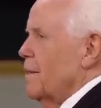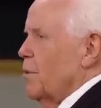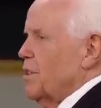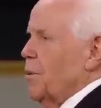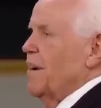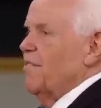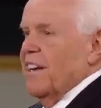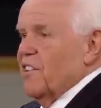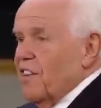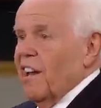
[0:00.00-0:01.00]
Well, she wasn't
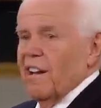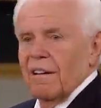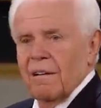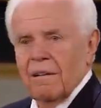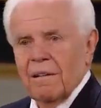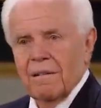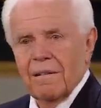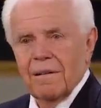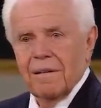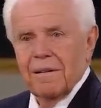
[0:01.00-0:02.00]
finished yet.
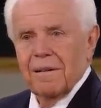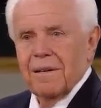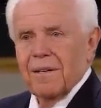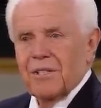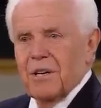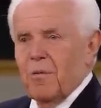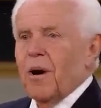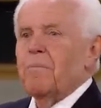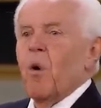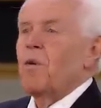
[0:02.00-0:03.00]
She
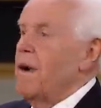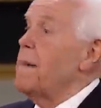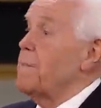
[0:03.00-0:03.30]
wanted more of my